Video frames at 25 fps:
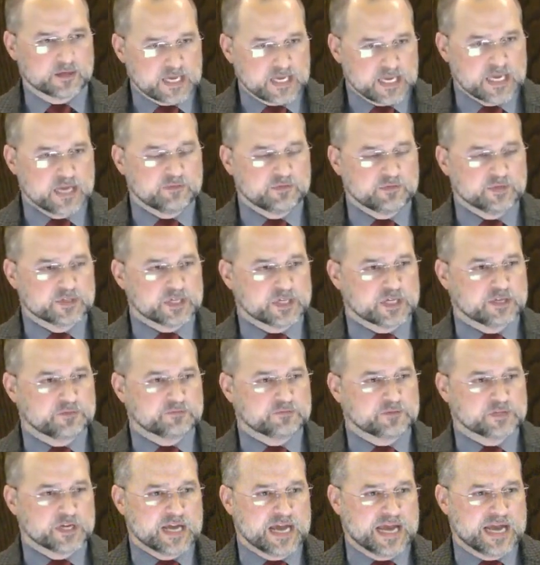even
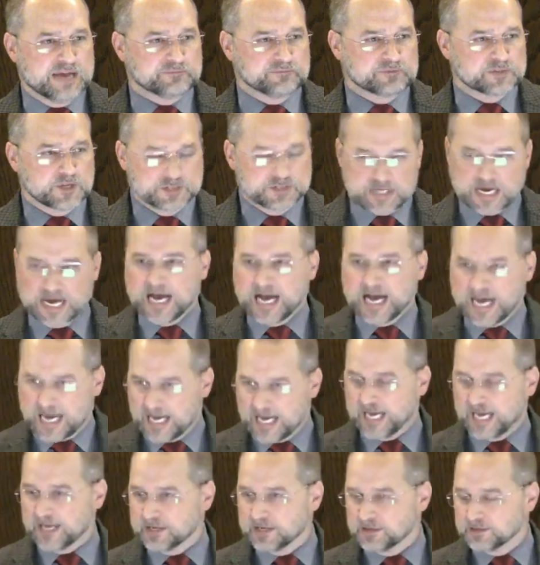if you have to
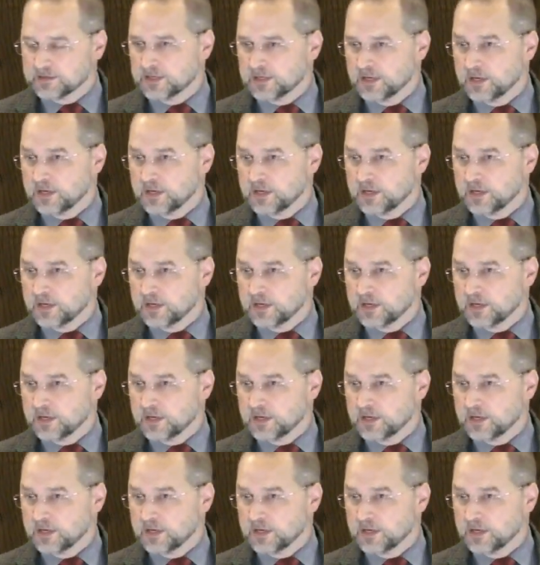die.